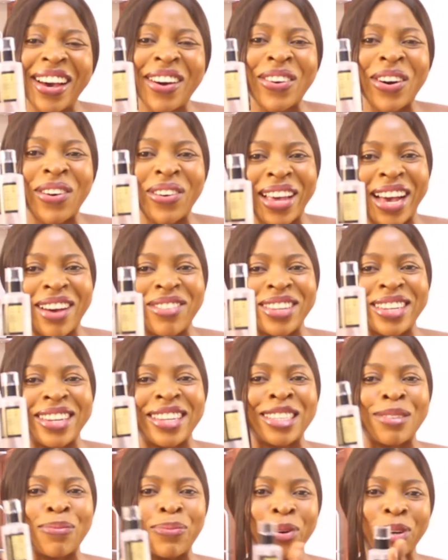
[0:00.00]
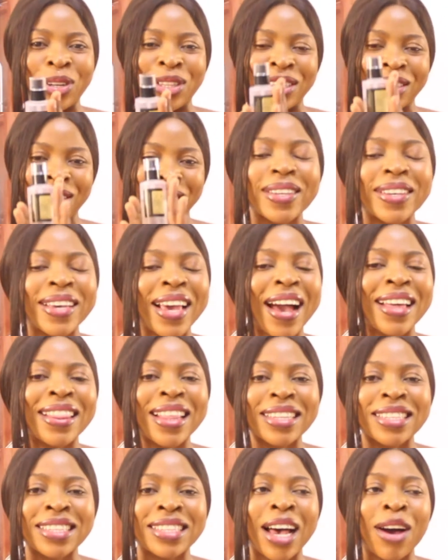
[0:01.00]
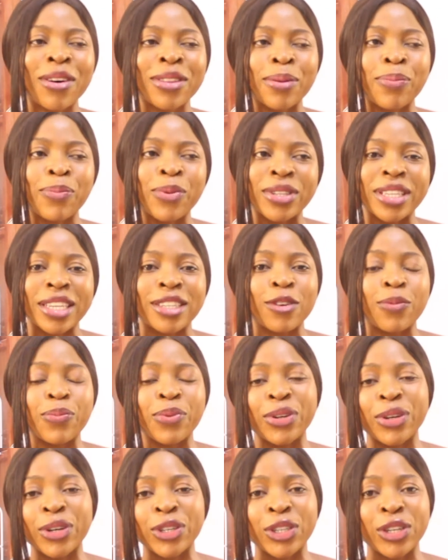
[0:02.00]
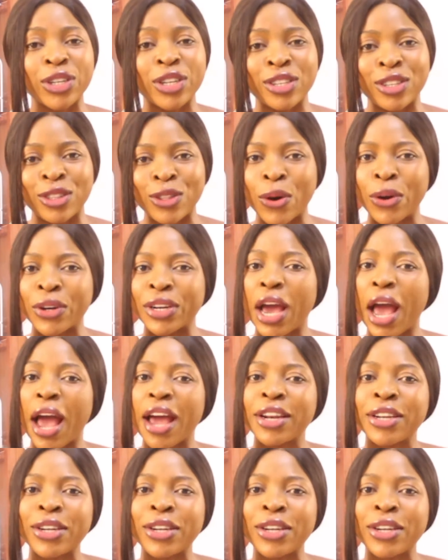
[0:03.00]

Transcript: What we have in this bottle. So yeah, that is how the process of production is done.